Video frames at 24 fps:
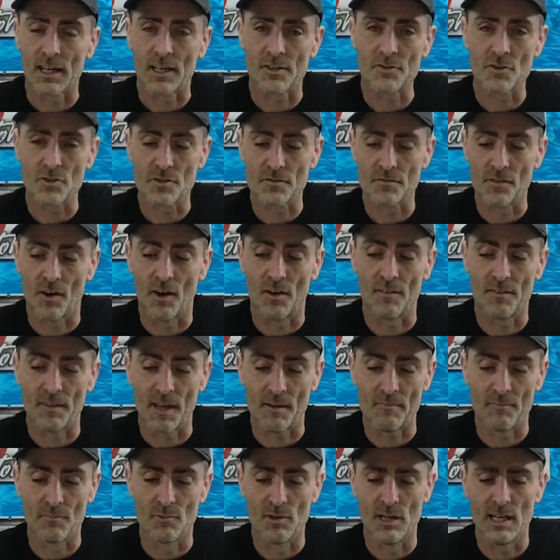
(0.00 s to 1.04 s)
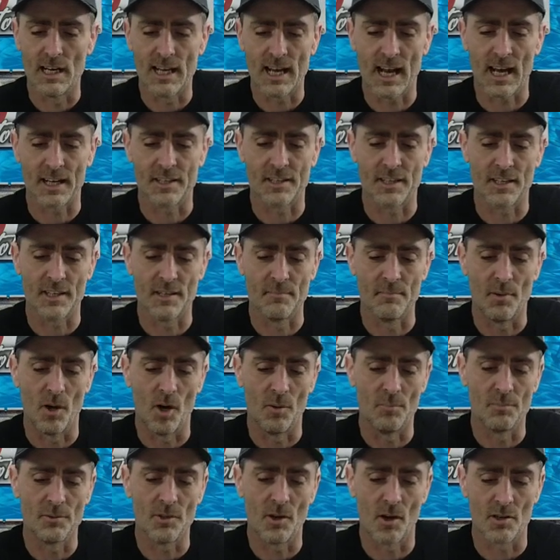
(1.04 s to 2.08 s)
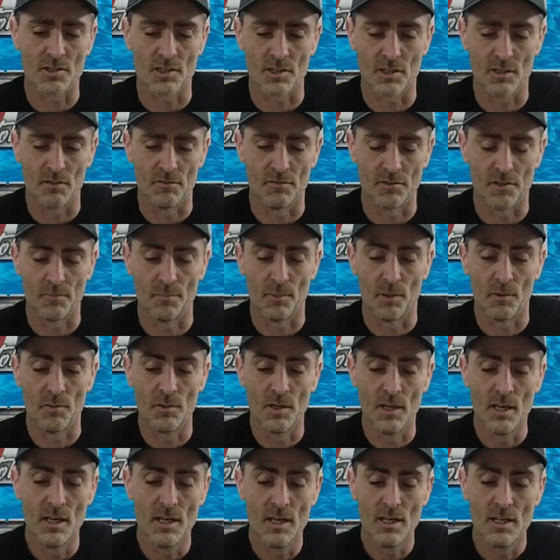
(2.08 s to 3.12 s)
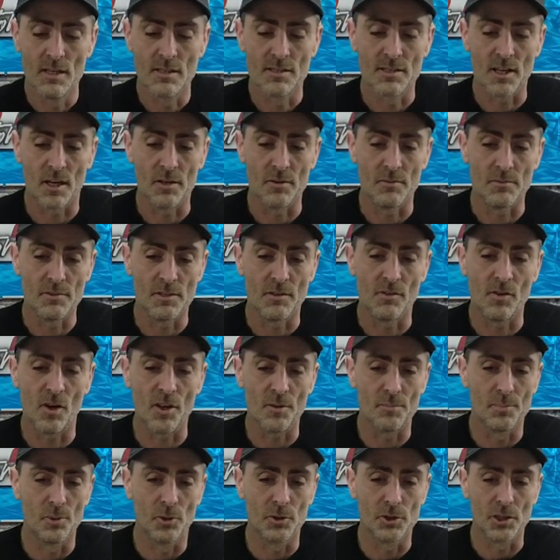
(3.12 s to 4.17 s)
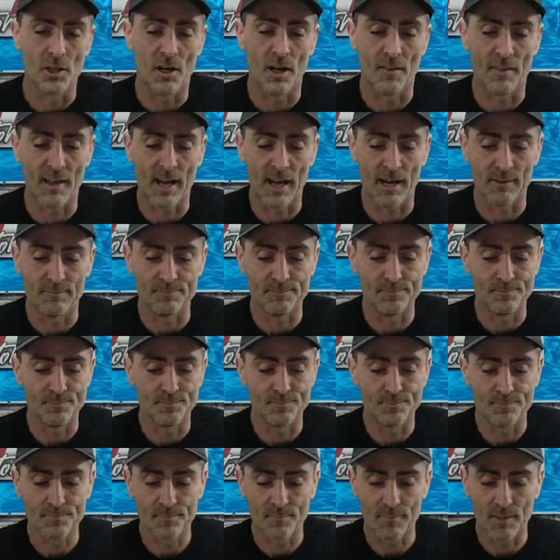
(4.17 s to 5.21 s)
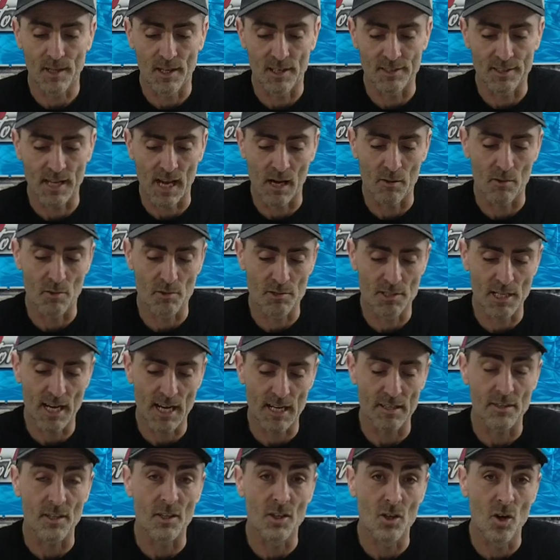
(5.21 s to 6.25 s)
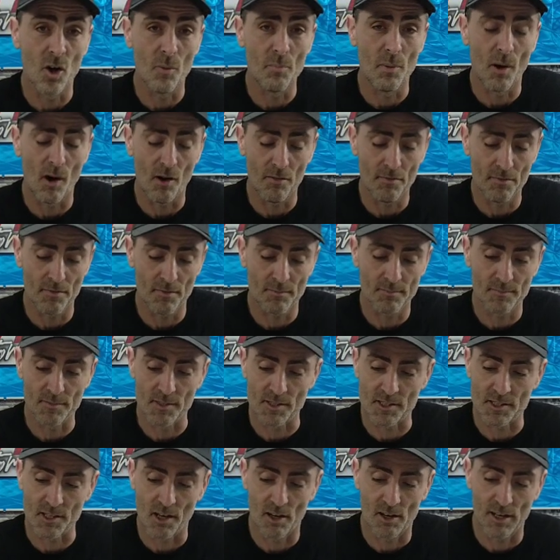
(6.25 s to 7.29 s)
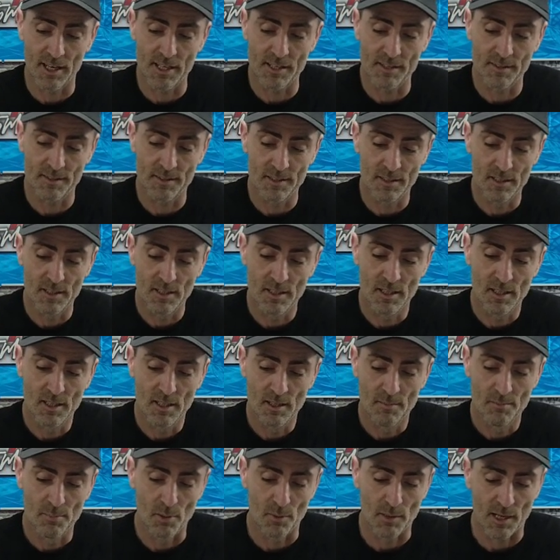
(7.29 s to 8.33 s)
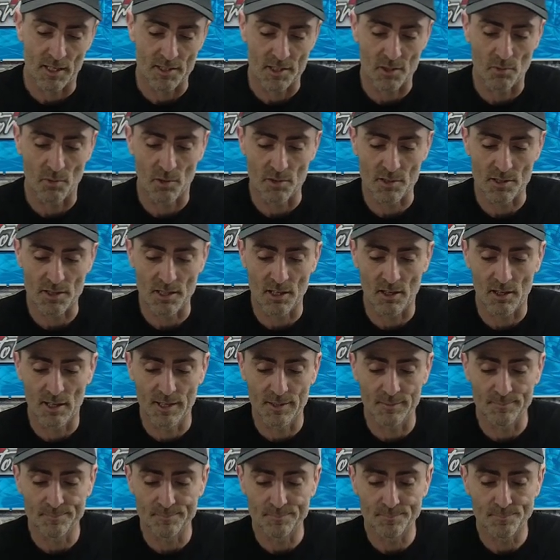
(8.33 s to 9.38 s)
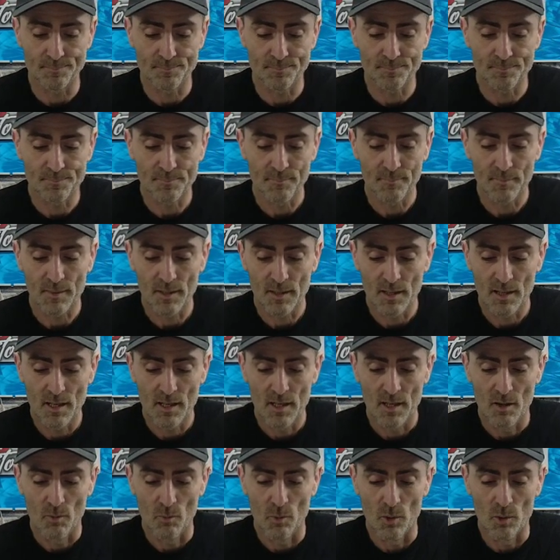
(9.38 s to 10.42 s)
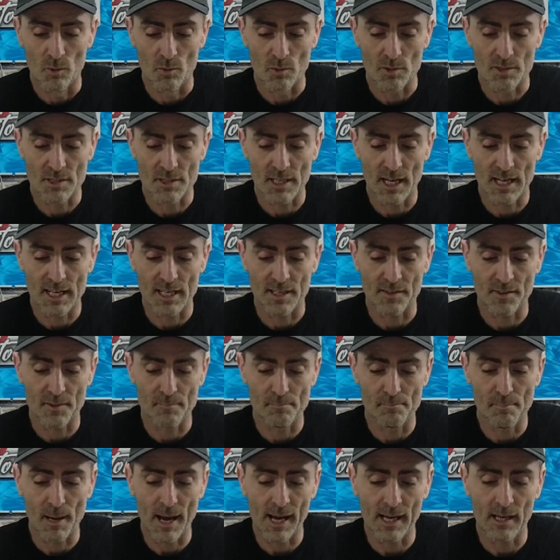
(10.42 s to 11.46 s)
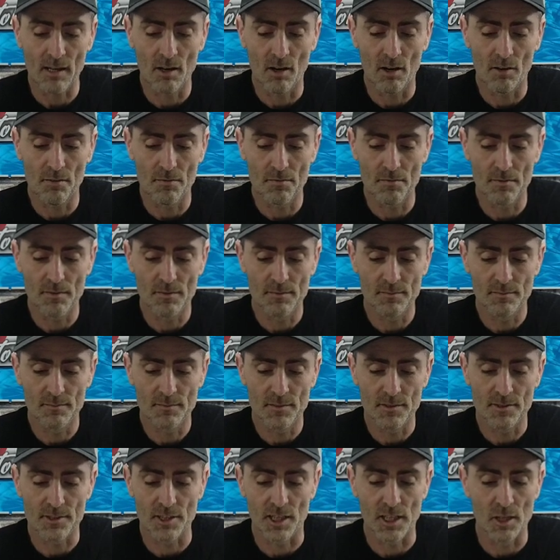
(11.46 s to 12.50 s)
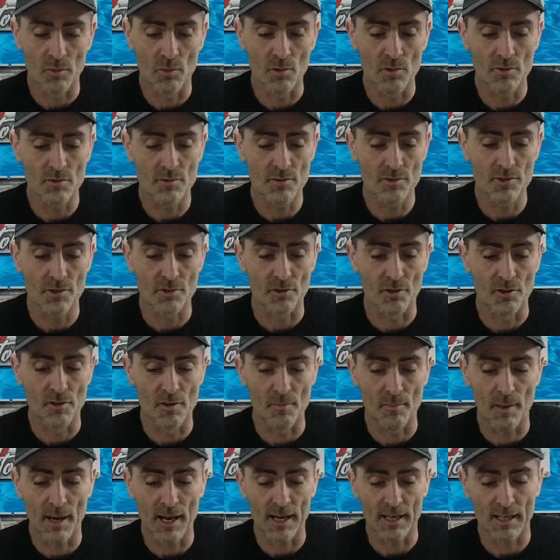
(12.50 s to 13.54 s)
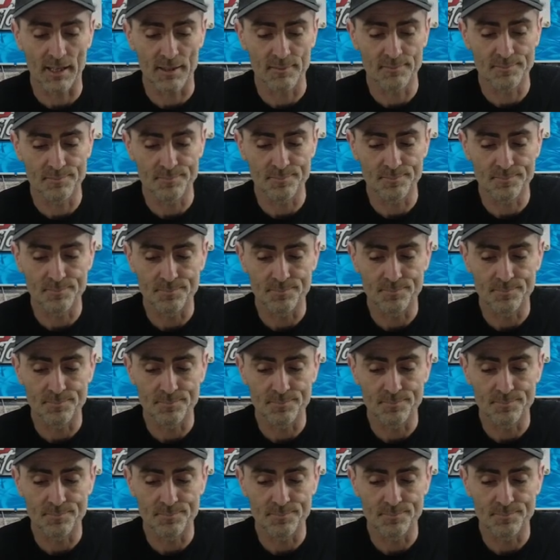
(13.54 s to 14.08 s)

and I just find them really handy at the bottom, nice and comfortable. So you've got the brush like that, and now we'll take the cup off the side, put that to one side. We'll take the back off, so you unscrew the back,